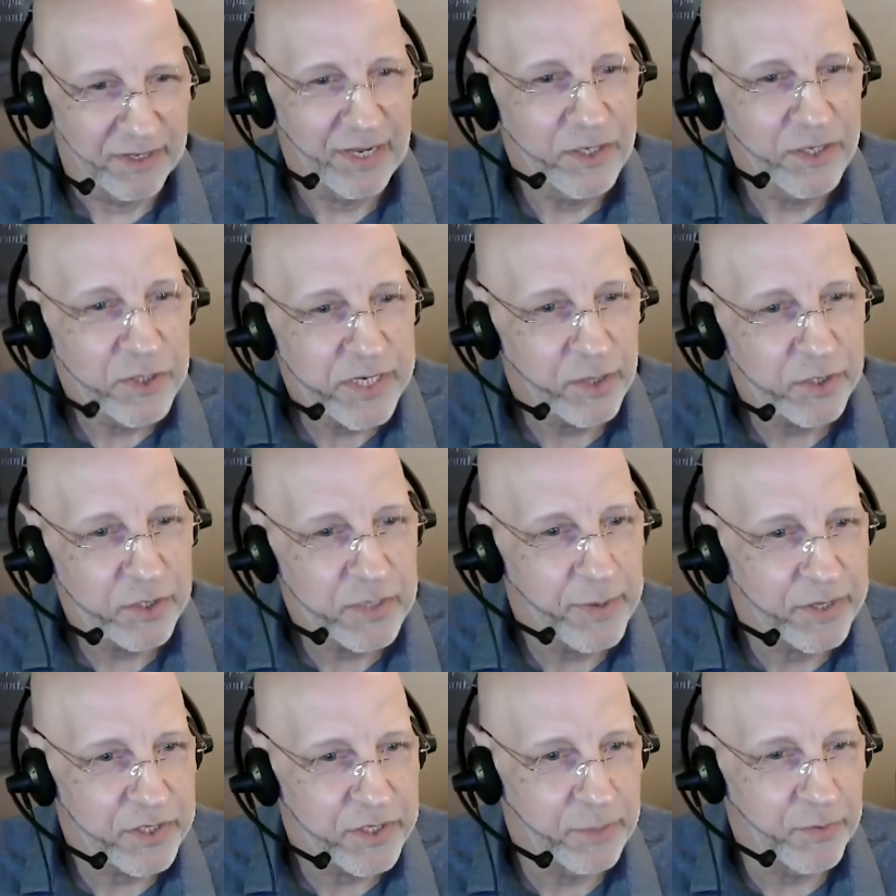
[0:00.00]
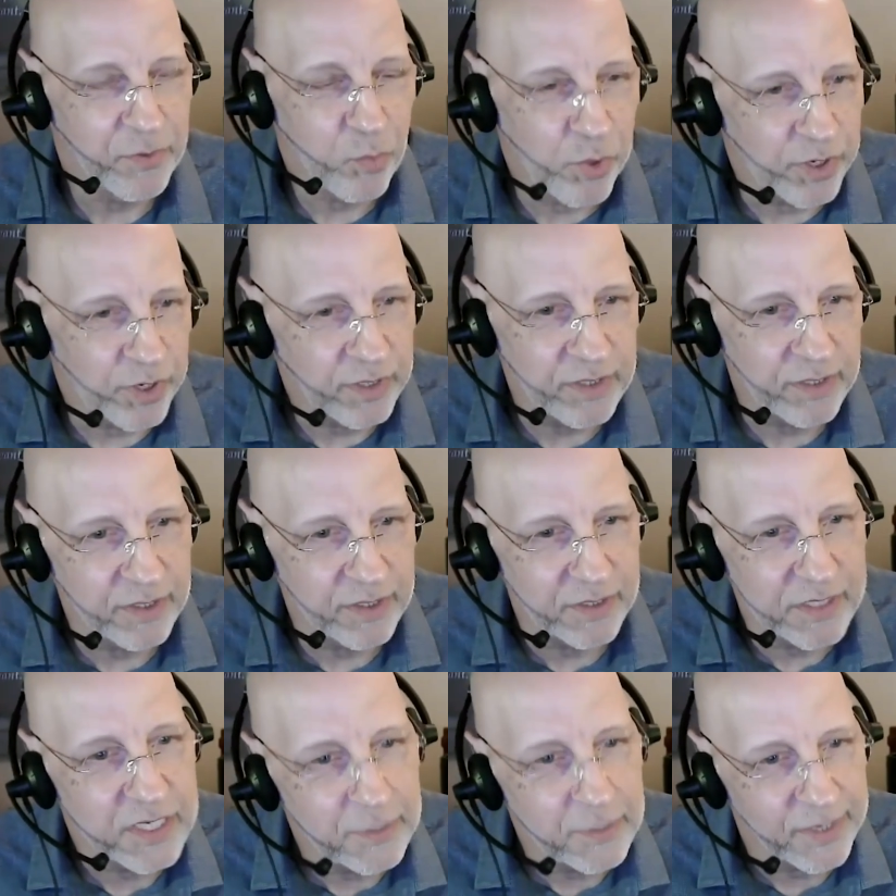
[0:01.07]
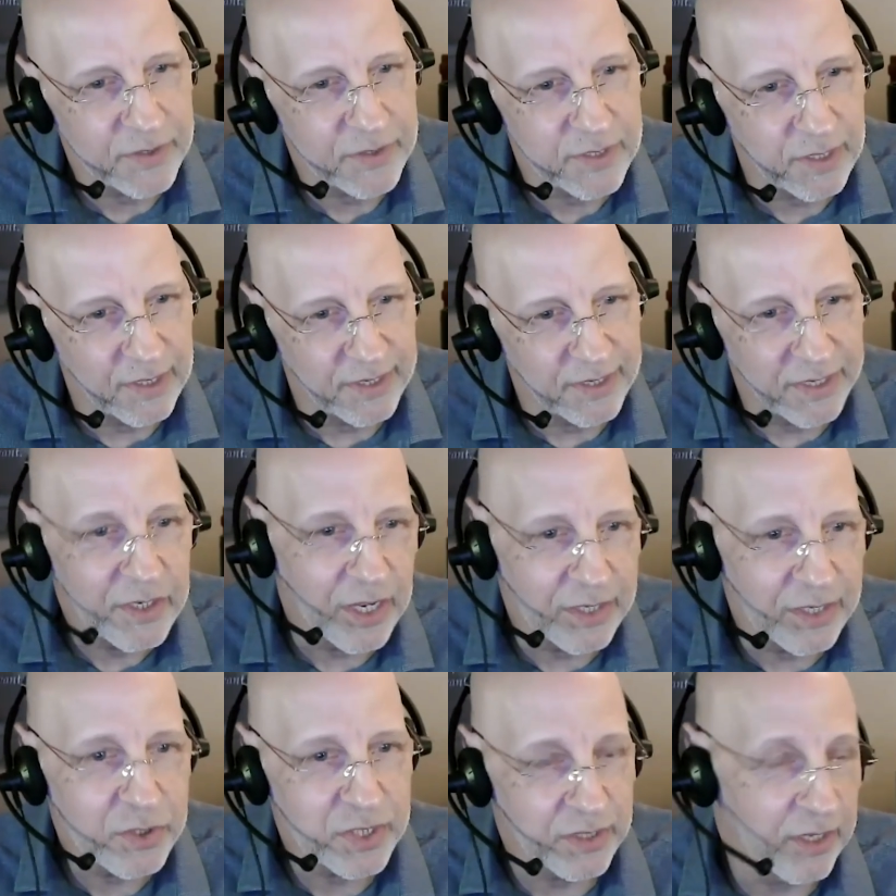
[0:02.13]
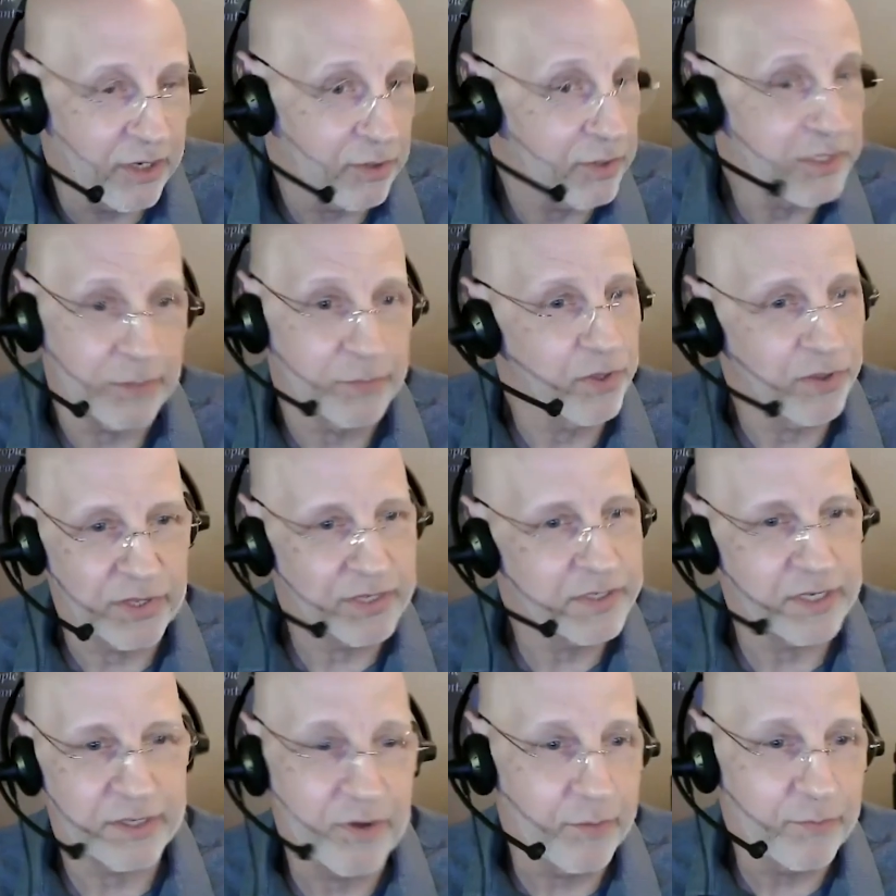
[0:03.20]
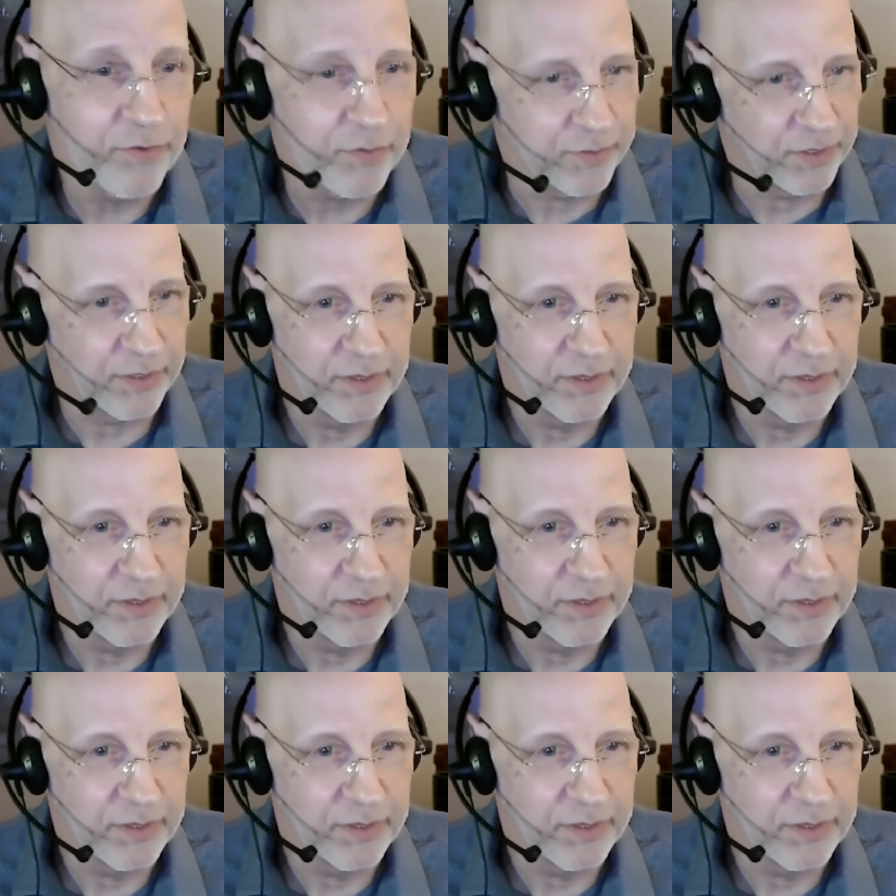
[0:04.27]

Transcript: Can you tell us about some of the work that the team has engaged in there and some of the things that have come from it?